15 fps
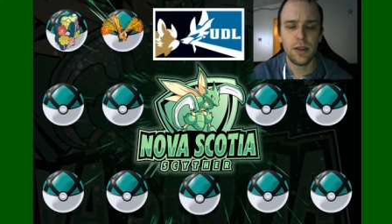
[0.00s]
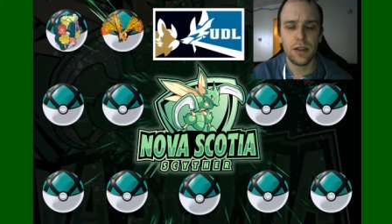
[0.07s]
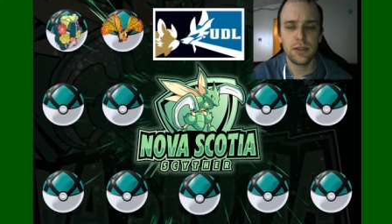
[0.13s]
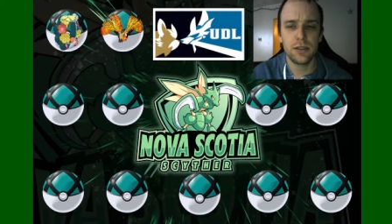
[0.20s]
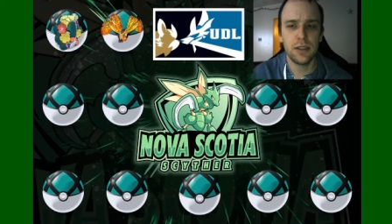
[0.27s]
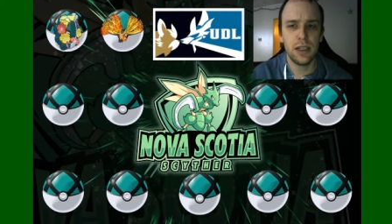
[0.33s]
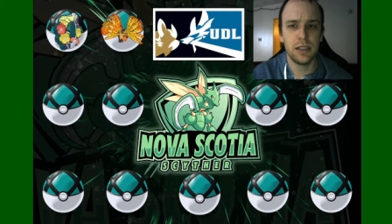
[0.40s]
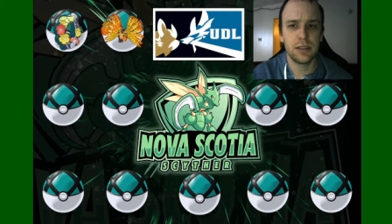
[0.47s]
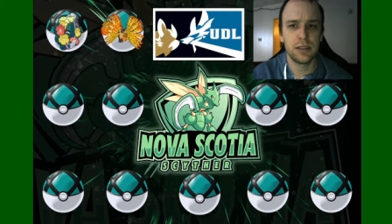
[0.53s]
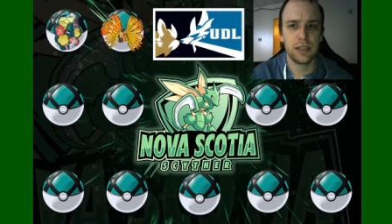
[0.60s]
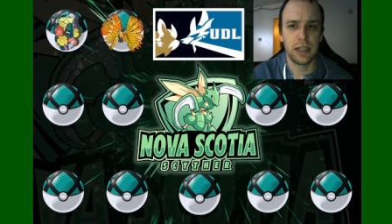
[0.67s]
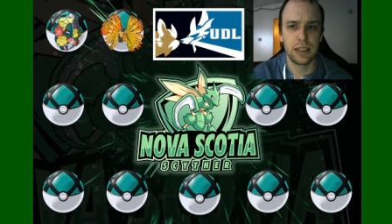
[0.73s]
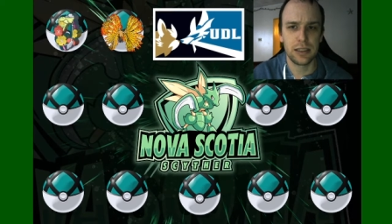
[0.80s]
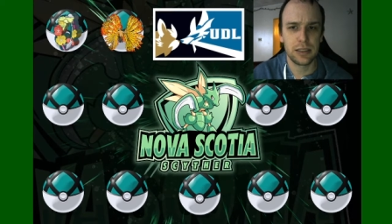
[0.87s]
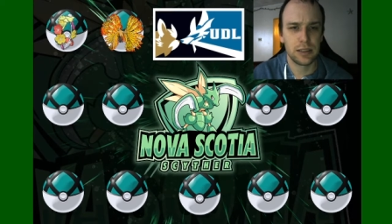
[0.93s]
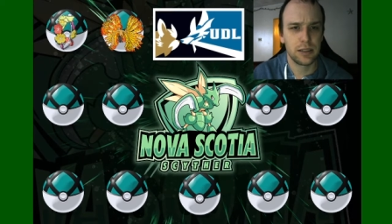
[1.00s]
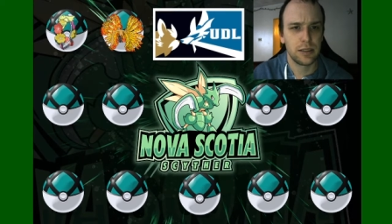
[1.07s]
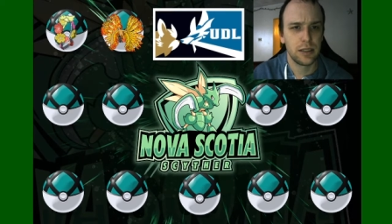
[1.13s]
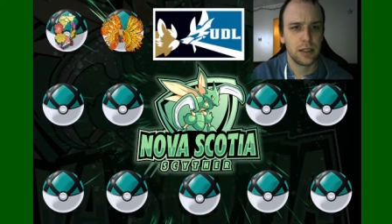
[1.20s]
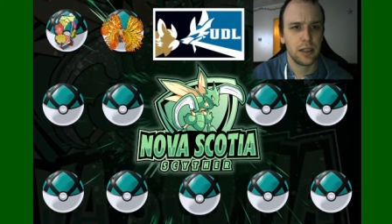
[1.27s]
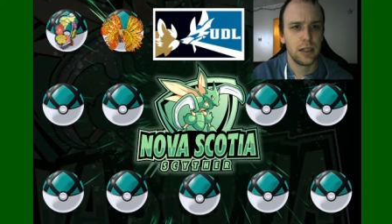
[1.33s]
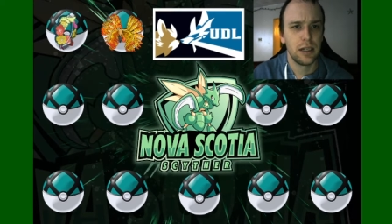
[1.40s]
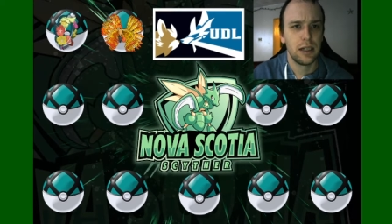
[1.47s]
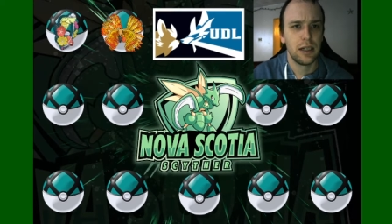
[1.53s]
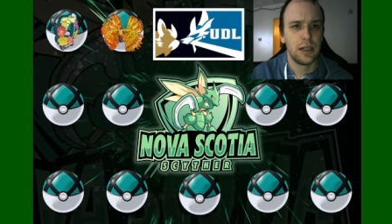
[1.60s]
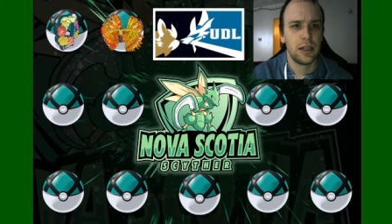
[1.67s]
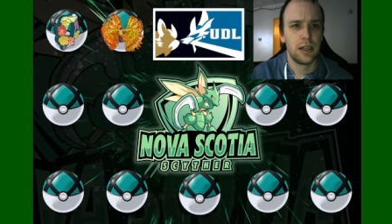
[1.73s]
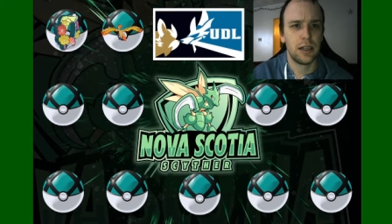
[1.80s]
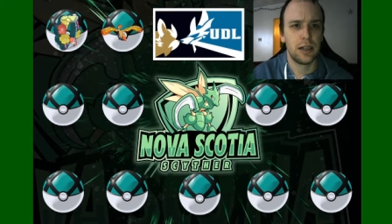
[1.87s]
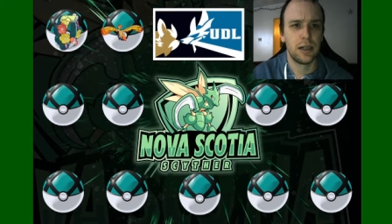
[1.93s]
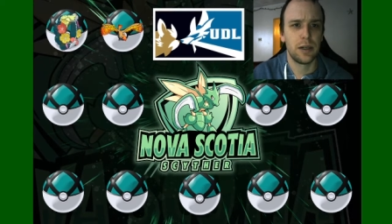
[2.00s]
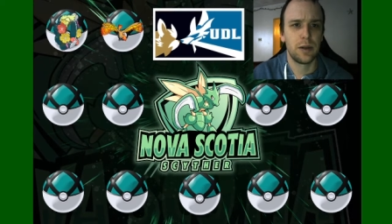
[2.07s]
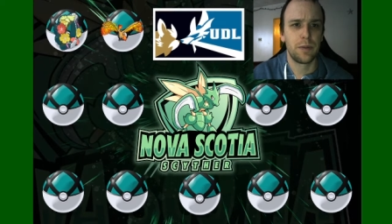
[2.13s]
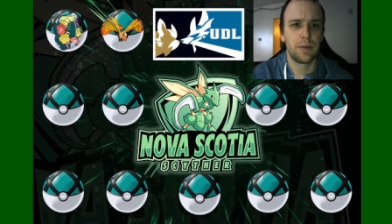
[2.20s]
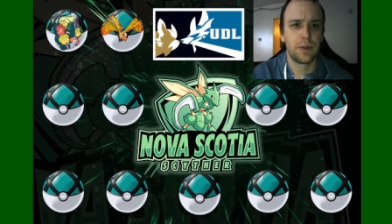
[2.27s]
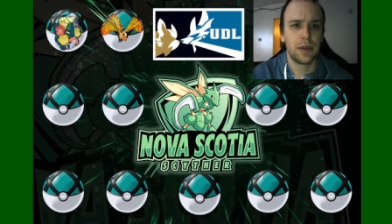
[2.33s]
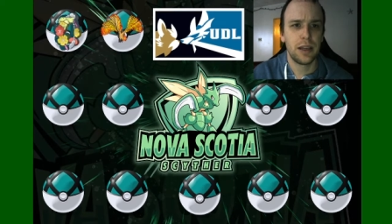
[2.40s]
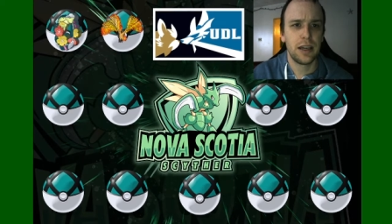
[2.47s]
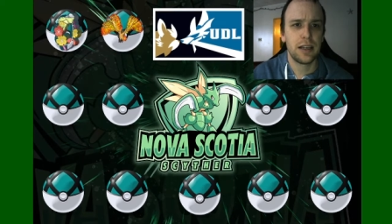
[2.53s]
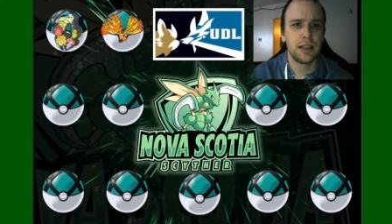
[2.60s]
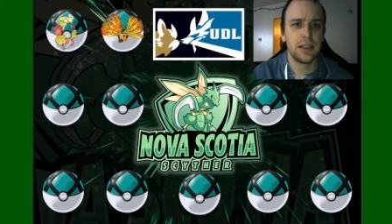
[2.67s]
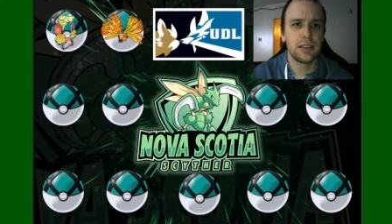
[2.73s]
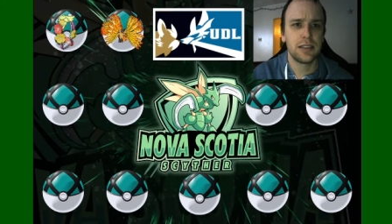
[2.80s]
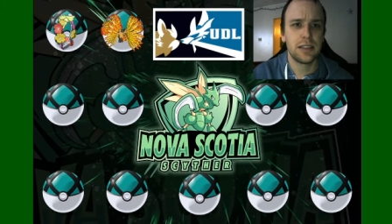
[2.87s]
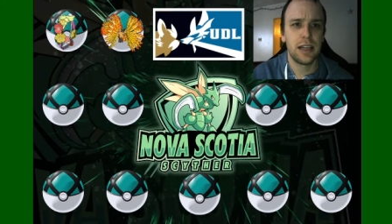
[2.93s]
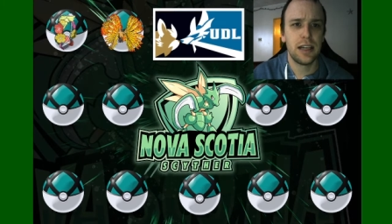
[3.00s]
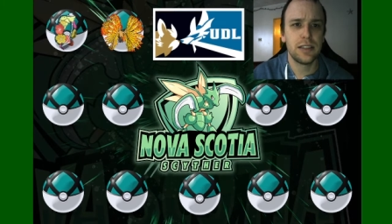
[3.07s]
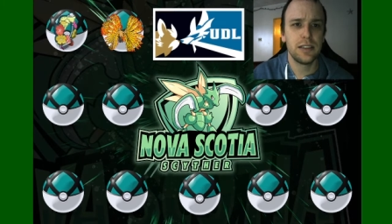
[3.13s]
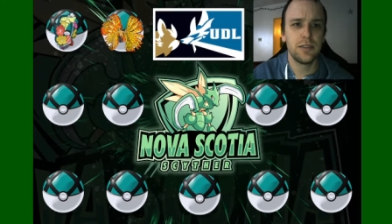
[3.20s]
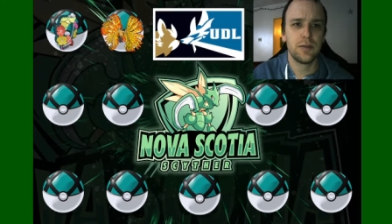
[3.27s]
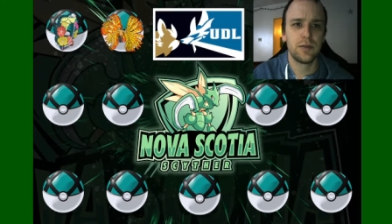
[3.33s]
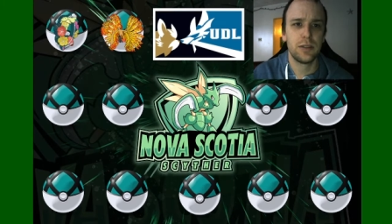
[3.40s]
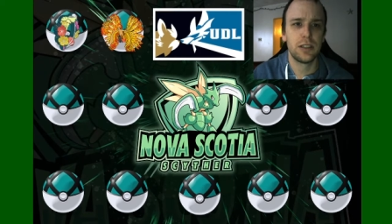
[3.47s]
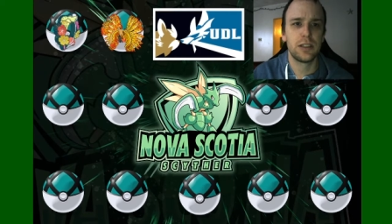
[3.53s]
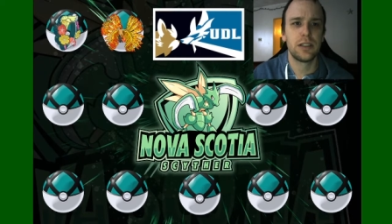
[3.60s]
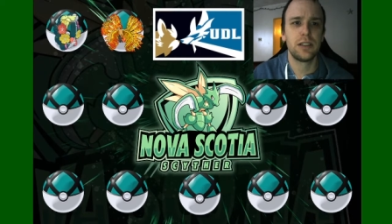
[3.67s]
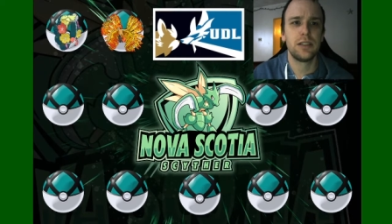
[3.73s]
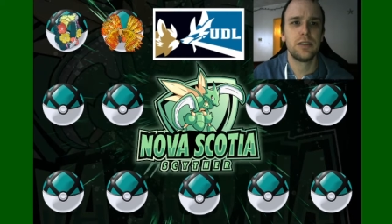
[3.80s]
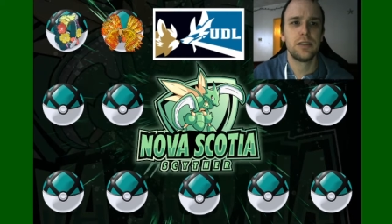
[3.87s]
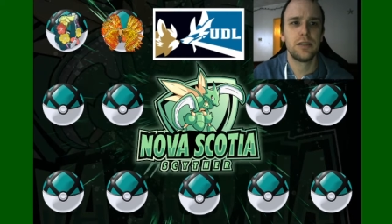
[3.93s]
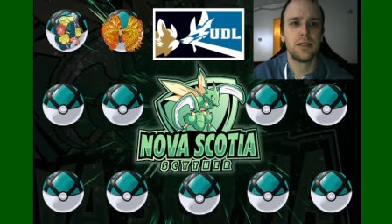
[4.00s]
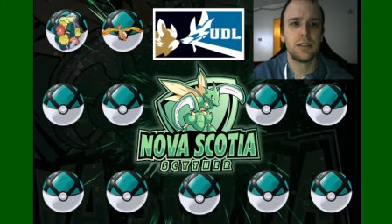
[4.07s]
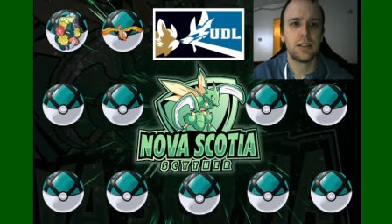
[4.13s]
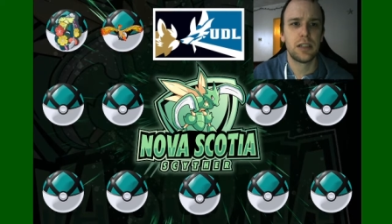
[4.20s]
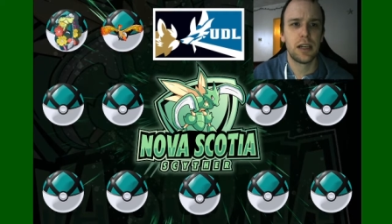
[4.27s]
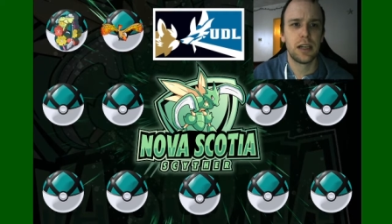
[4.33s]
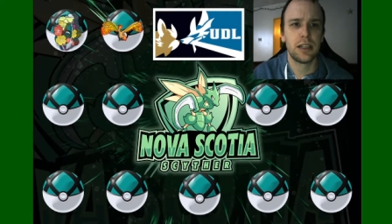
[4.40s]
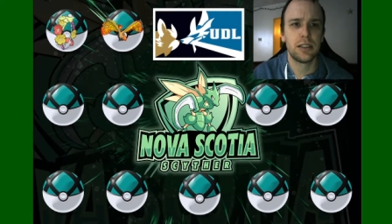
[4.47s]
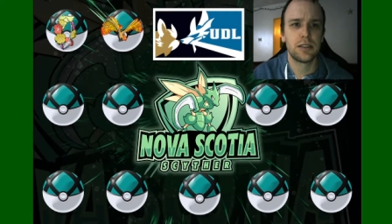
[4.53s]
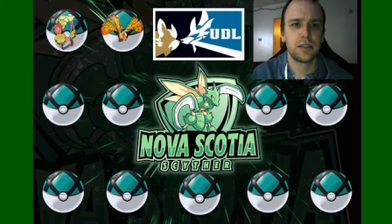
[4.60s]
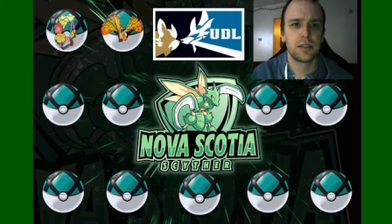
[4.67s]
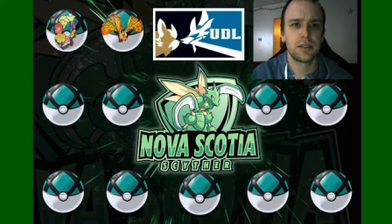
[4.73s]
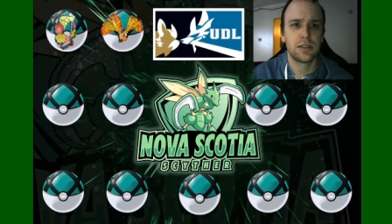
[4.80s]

So that's nice. And it has a really nice